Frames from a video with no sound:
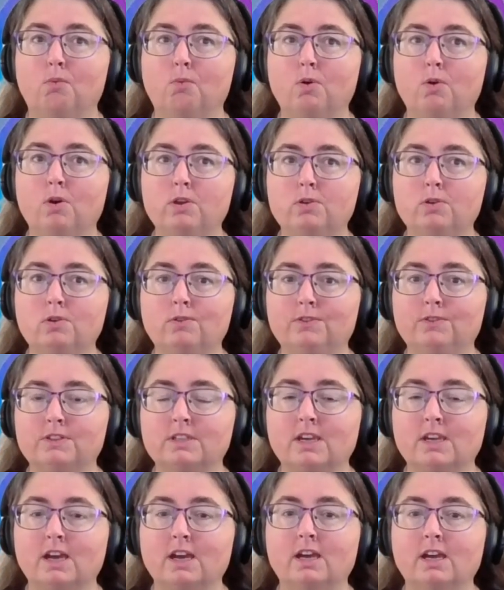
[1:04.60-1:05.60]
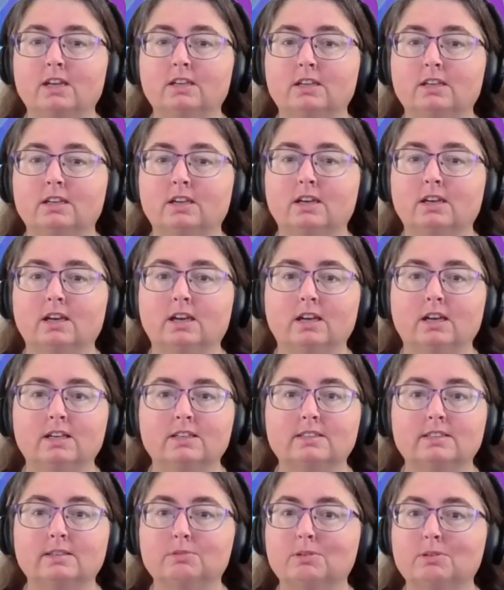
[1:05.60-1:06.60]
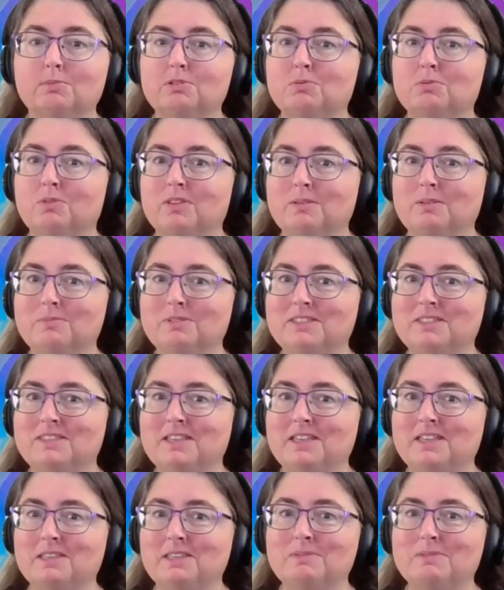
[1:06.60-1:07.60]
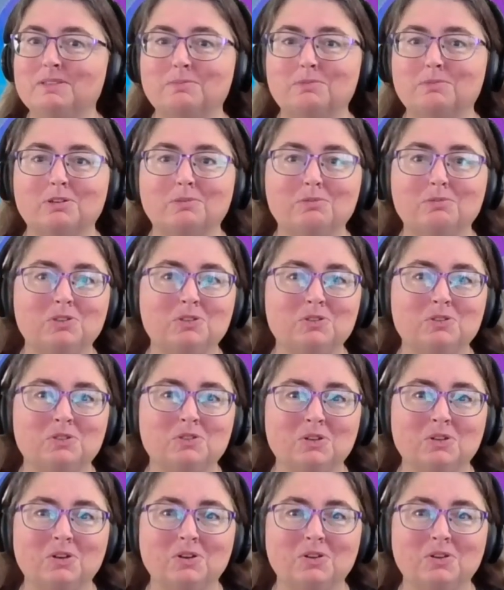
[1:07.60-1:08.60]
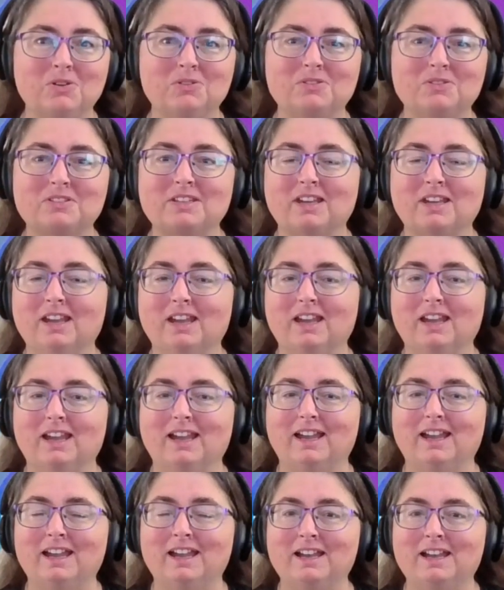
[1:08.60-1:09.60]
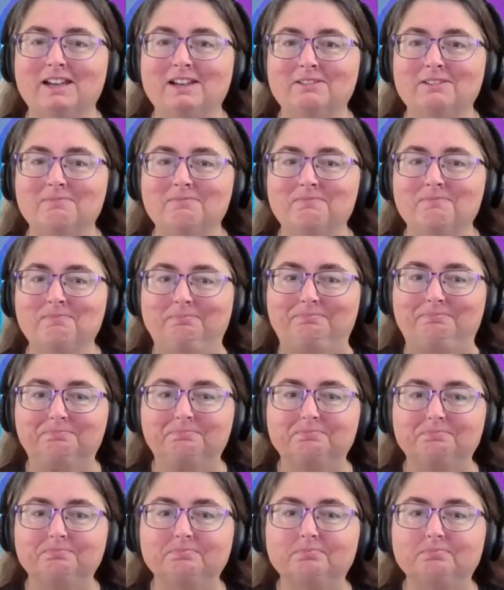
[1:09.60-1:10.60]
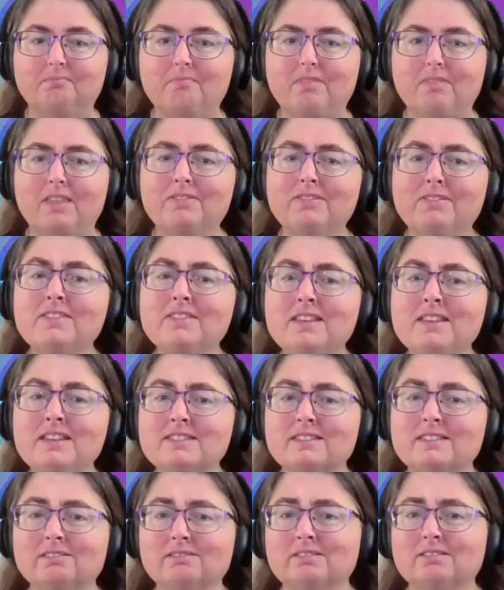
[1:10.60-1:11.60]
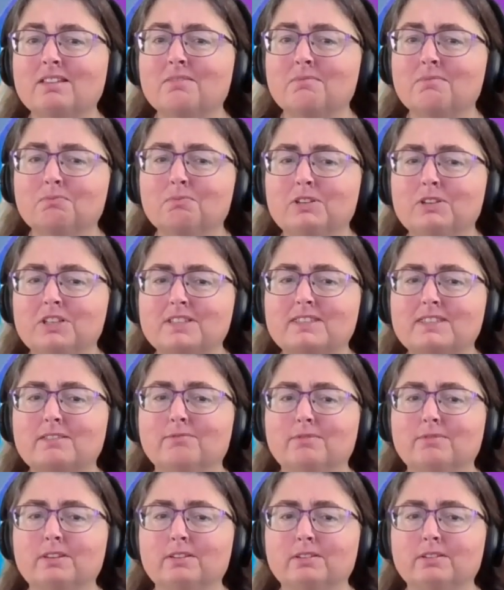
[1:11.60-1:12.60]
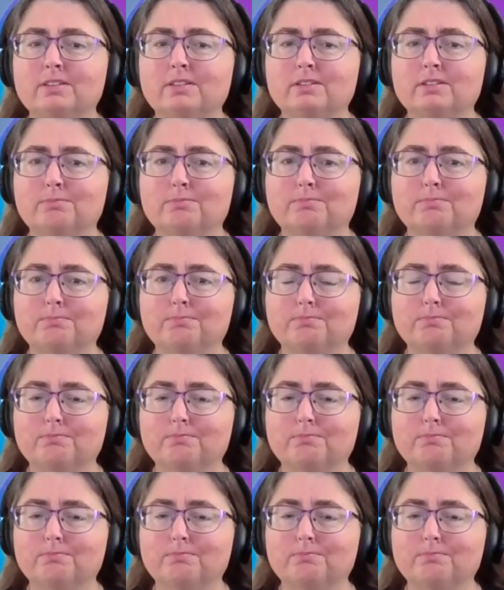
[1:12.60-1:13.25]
what you've done. Sometimes you want them to see them, sometimes you don't. Then there's, which is the